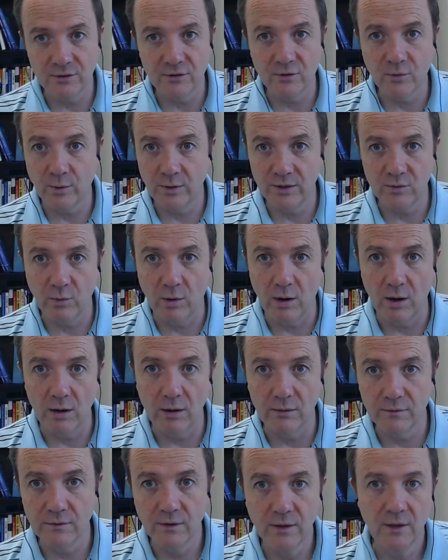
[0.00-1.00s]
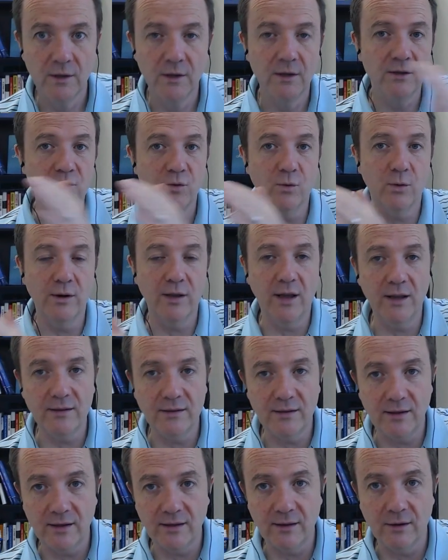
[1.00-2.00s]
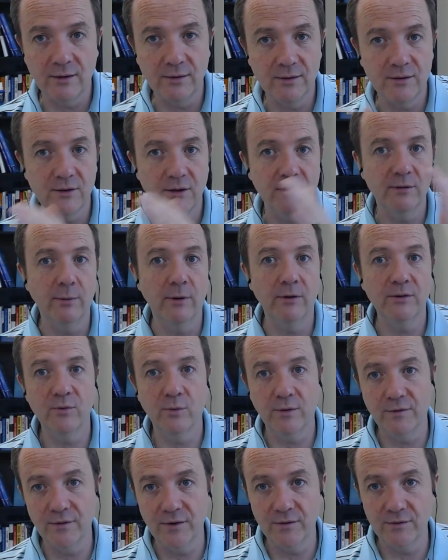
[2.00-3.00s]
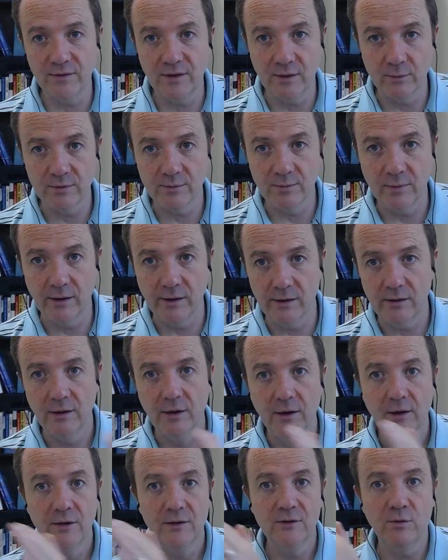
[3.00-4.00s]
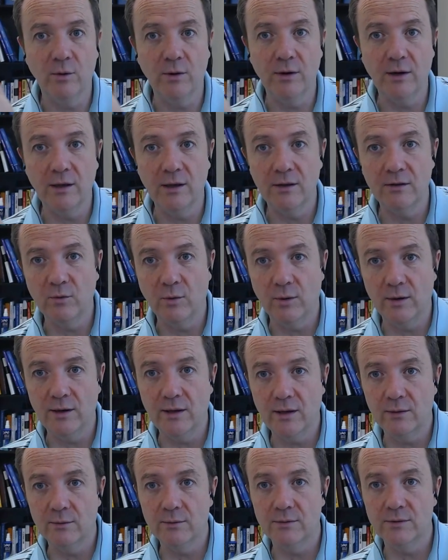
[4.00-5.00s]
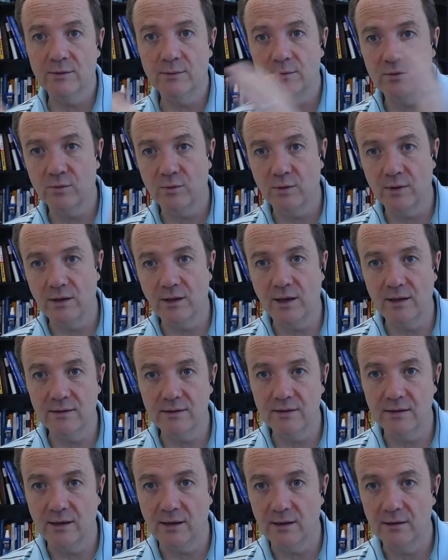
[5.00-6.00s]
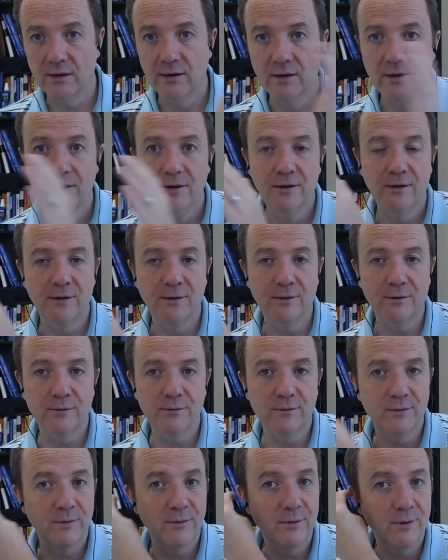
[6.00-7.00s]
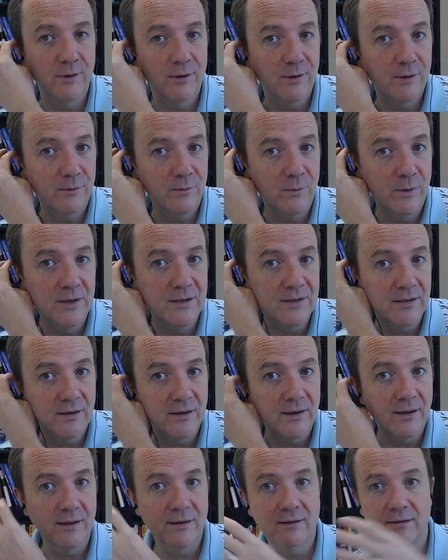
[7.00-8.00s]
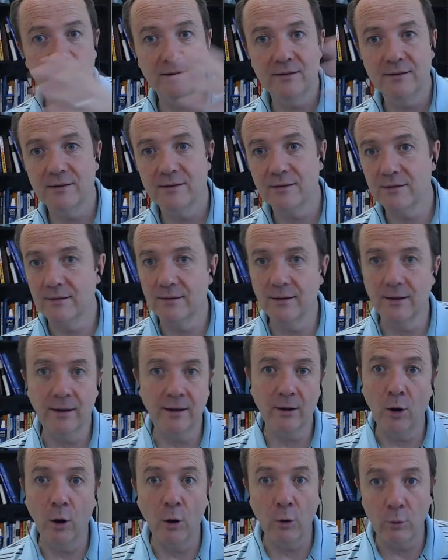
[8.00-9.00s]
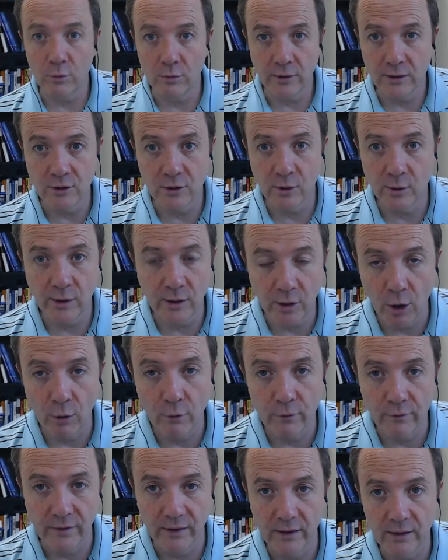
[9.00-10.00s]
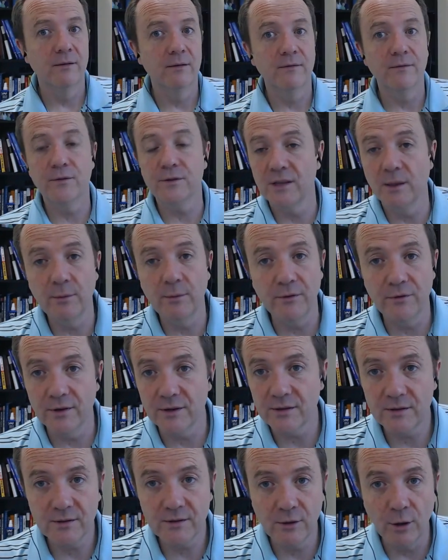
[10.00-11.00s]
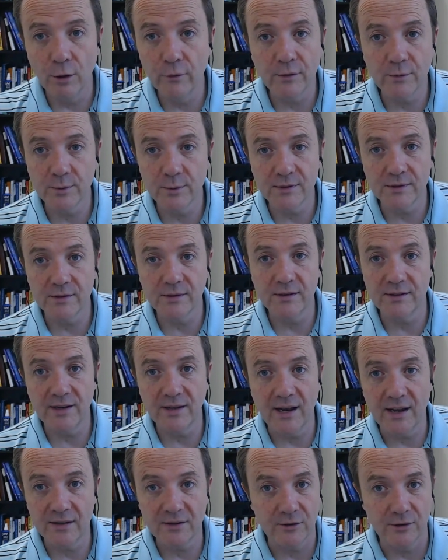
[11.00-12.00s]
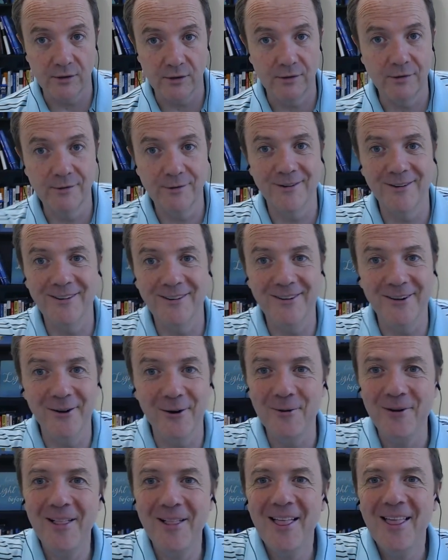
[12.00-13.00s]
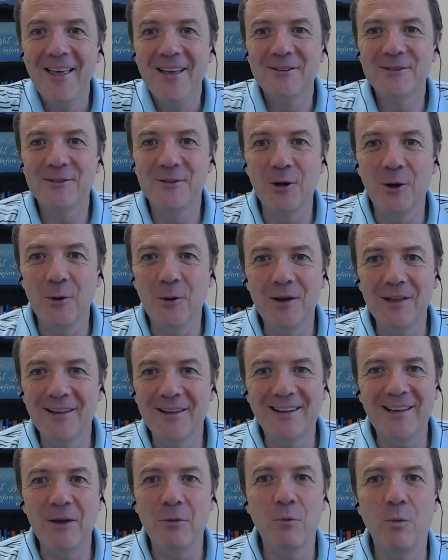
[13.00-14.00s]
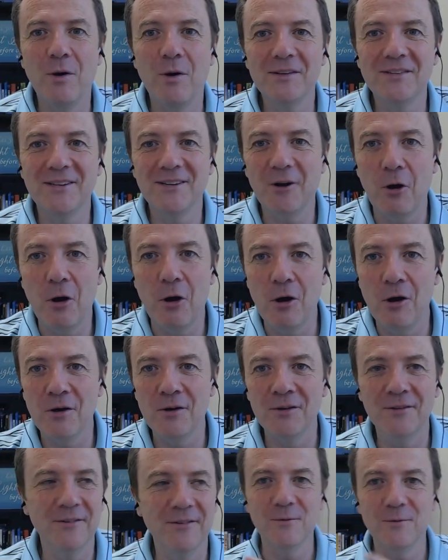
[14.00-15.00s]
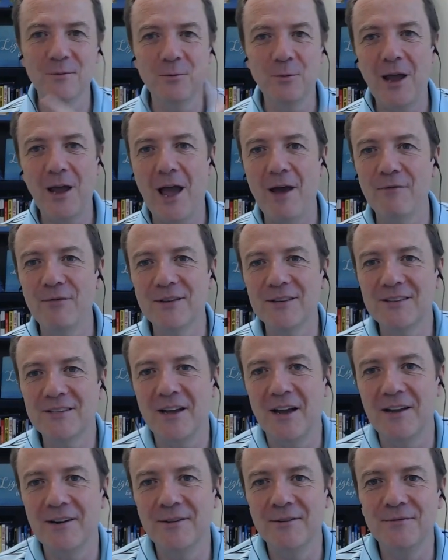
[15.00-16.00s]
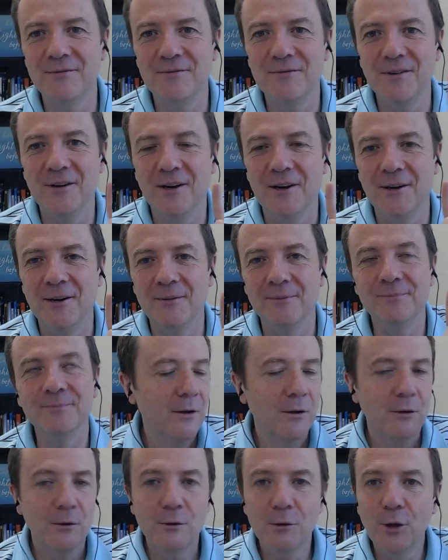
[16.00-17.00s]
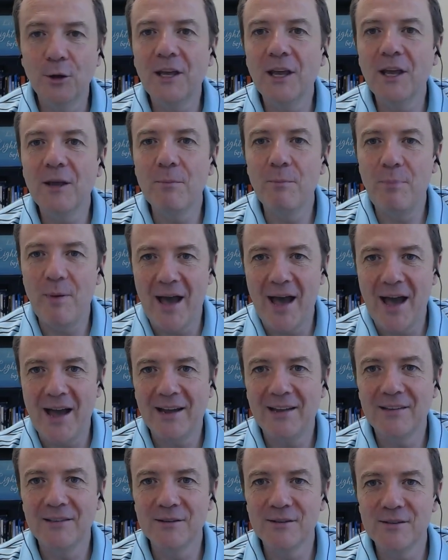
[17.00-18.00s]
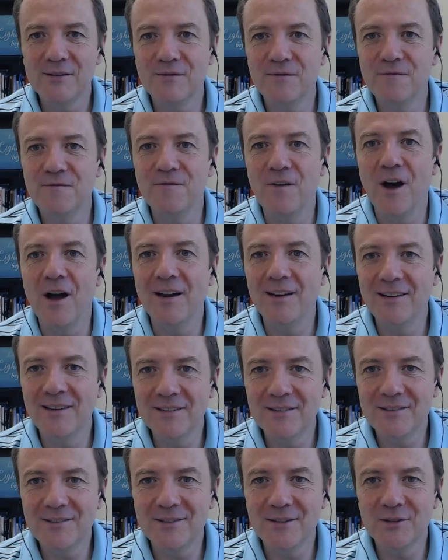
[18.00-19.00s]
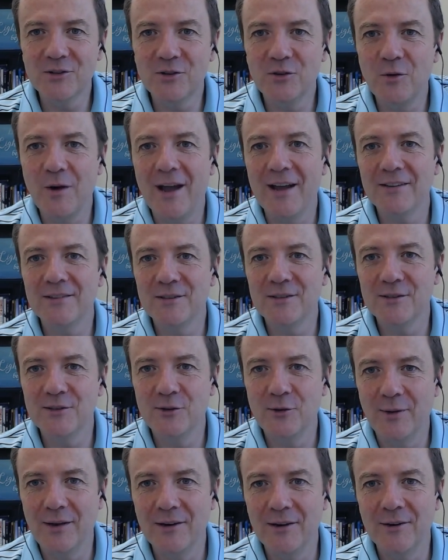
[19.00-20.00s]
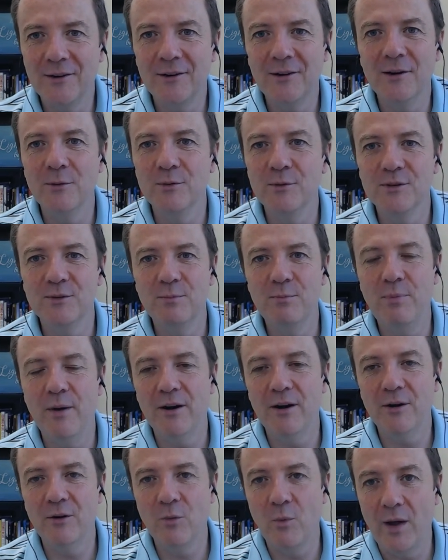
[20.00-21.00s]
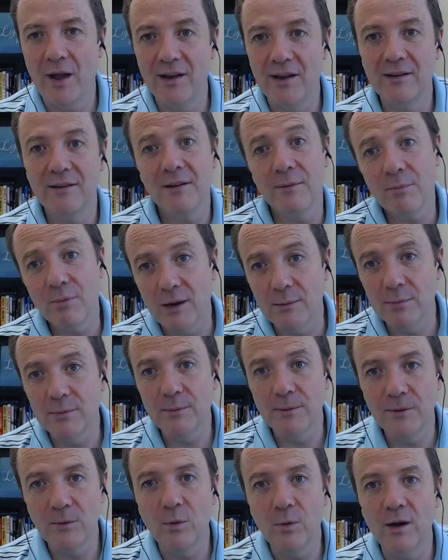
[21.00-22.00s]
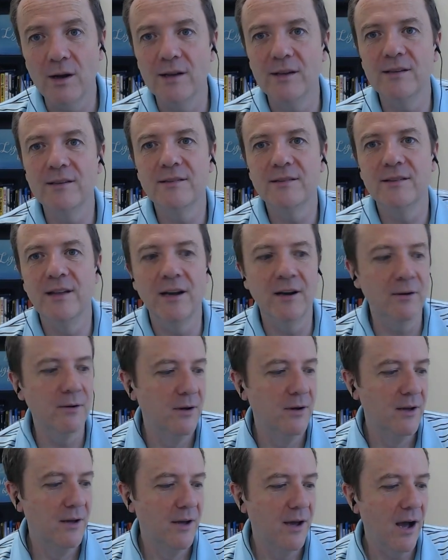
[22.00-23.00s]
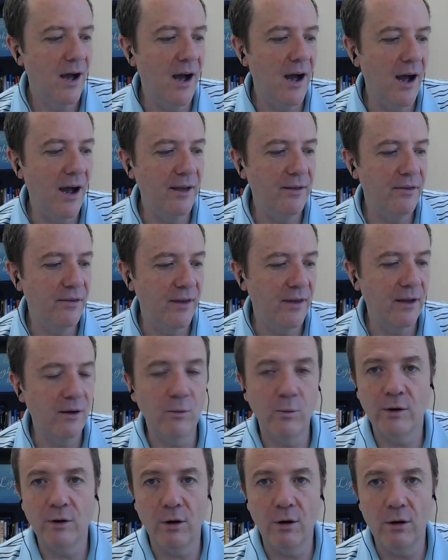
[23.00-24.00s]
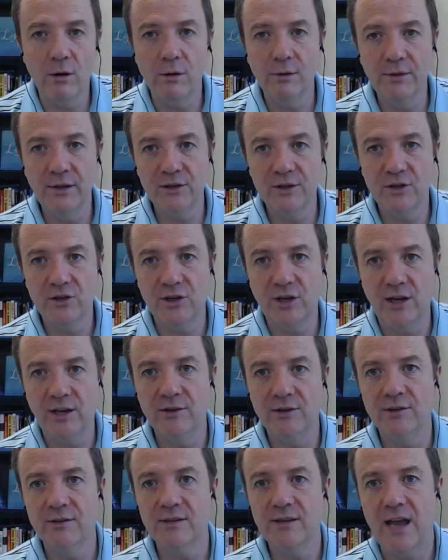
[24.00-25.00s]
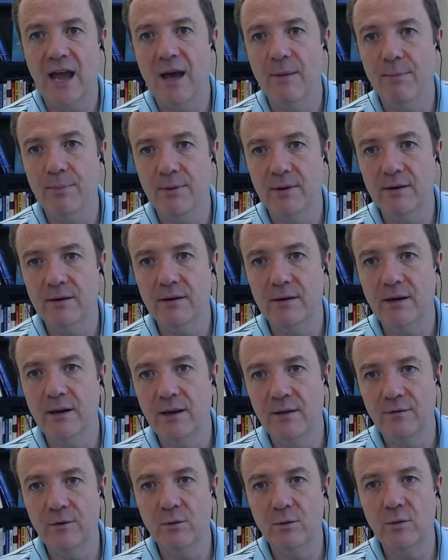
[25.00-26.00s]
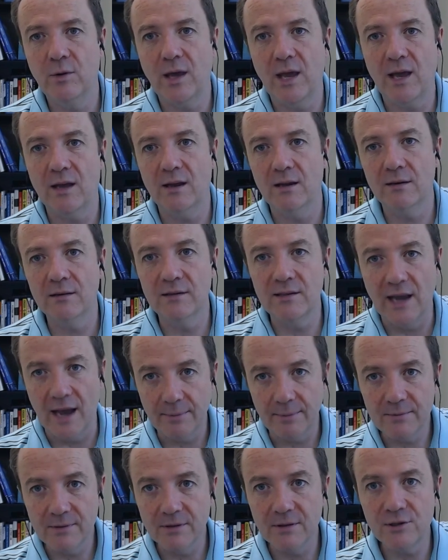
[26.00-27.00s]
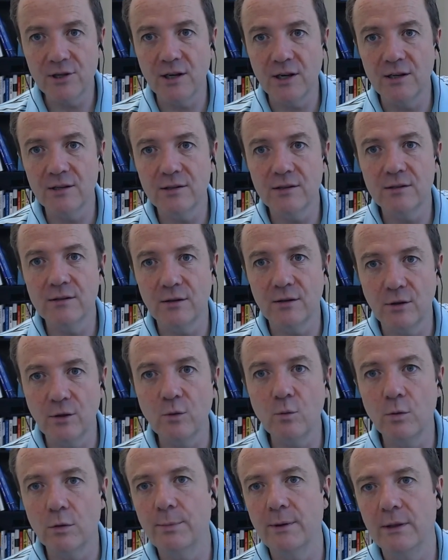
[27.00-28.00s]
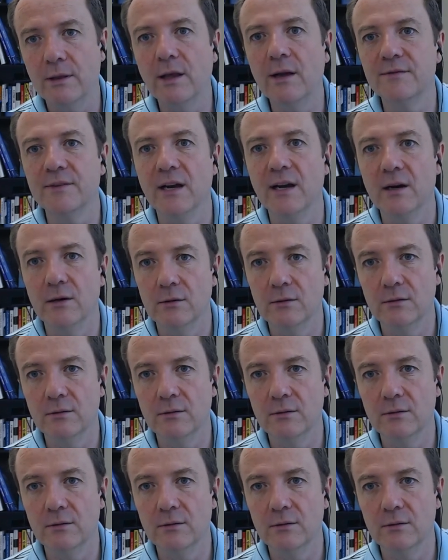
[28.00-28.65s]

in twenty twelve, twenty eighteen, they always talked about twenty fifteen was better. twenty twenty, it was twenty eighteen. You know, uh, recently it's like, oh, like during COVID. For some of us, COVID was a disaster. You know, so like it wasn't all. We have this kind of um, looking back, this fondness, this grass is greener. It was better when. It probably was. Now, I think when all these changes happen, if you can't adapt to the changes, you will be left out